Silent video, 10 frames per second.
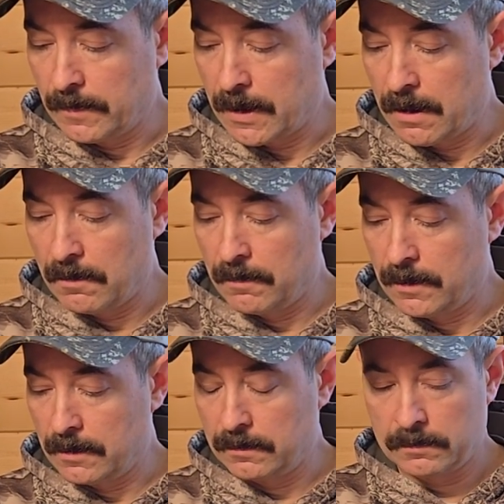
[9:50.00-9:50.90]

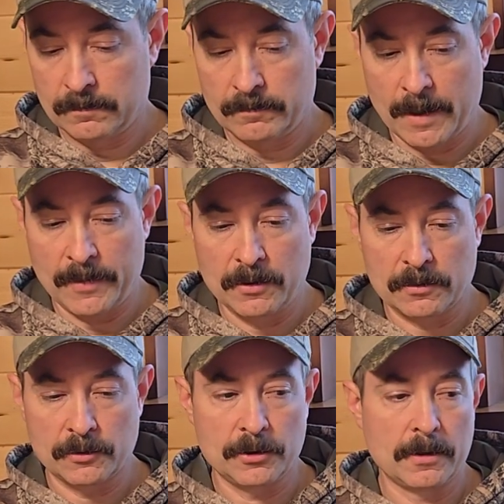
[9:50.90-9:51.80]
I'll maybe do
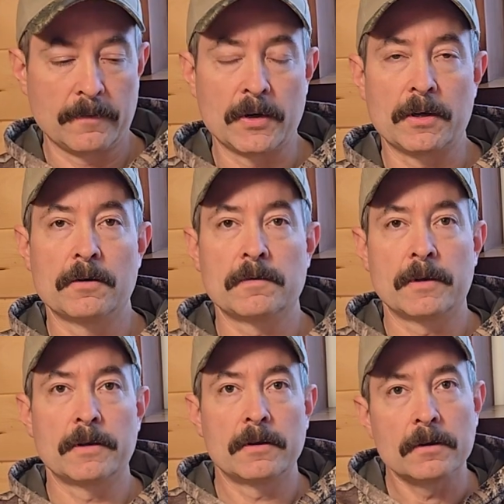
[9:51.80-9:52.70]
some shooting videos
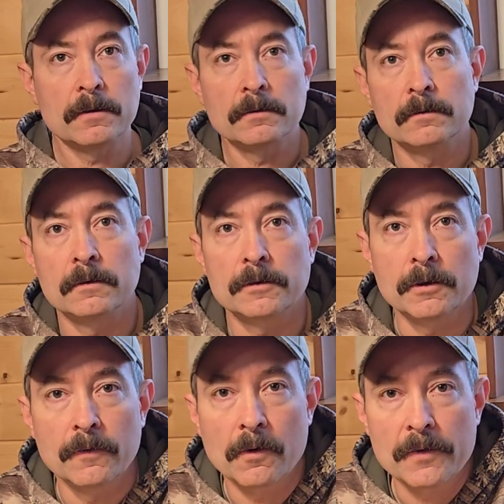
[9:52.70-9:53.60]
with it or
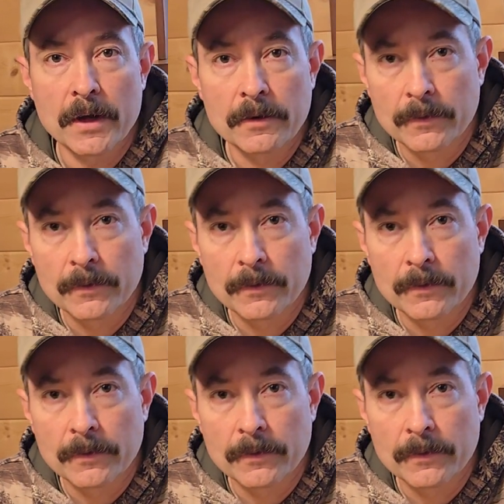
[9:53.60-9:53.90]
so forth down the